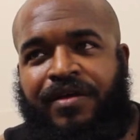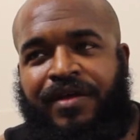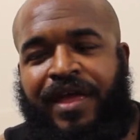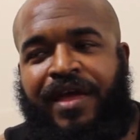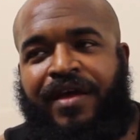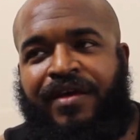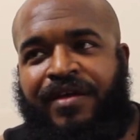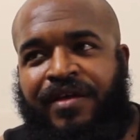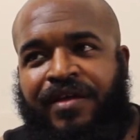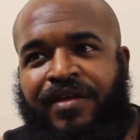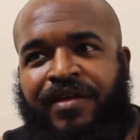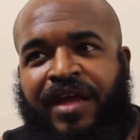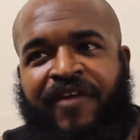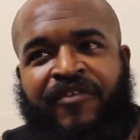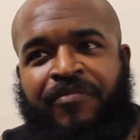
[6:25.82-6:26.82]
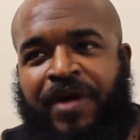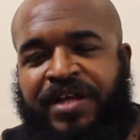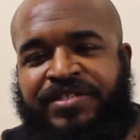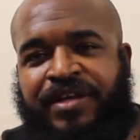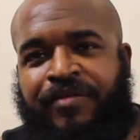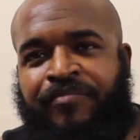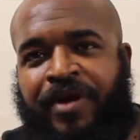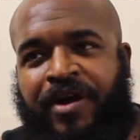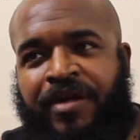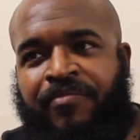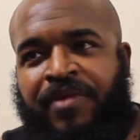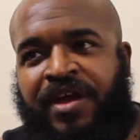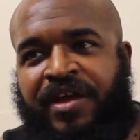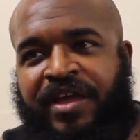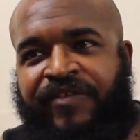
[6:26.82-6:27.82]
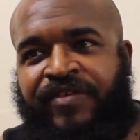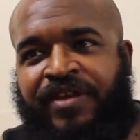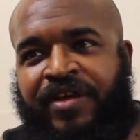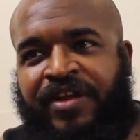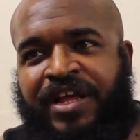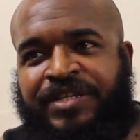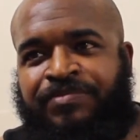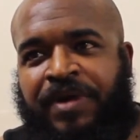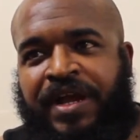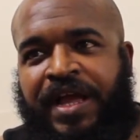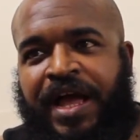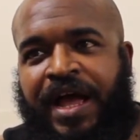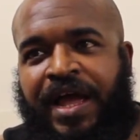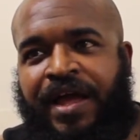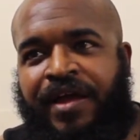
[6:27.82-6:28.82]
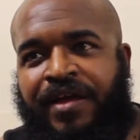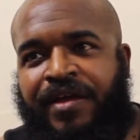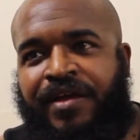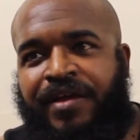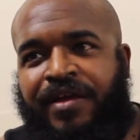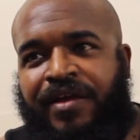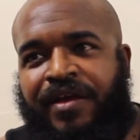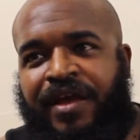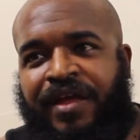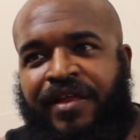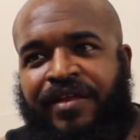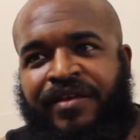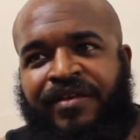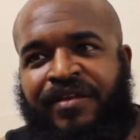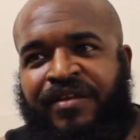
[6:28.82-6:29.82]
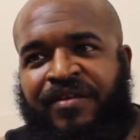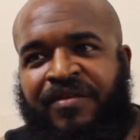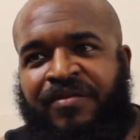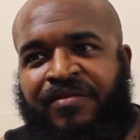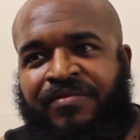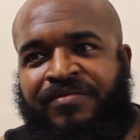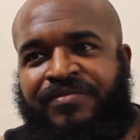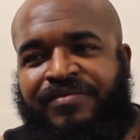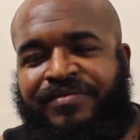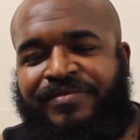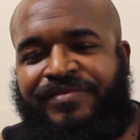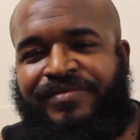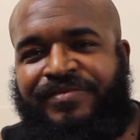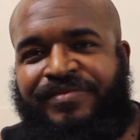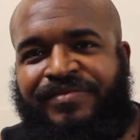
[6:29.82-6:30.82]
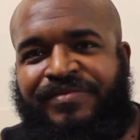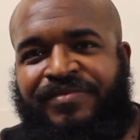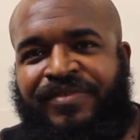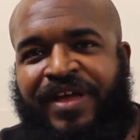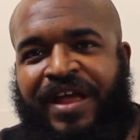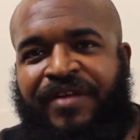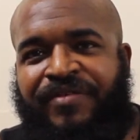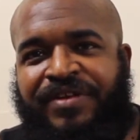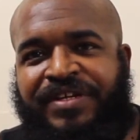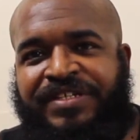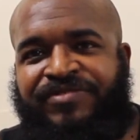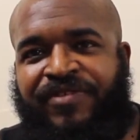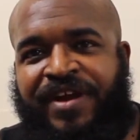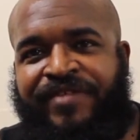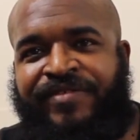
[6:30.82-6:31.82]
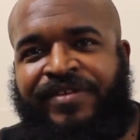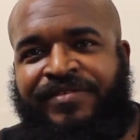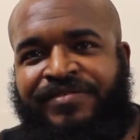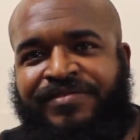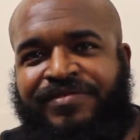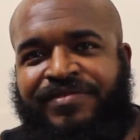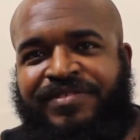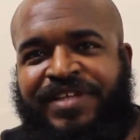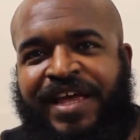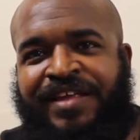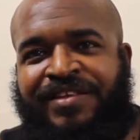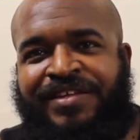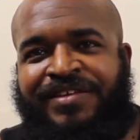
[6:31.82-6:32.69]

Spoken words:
Yeah. Everybody's gonna bury Mick, even though that's my guy. And you gotta release Raven. Sadly,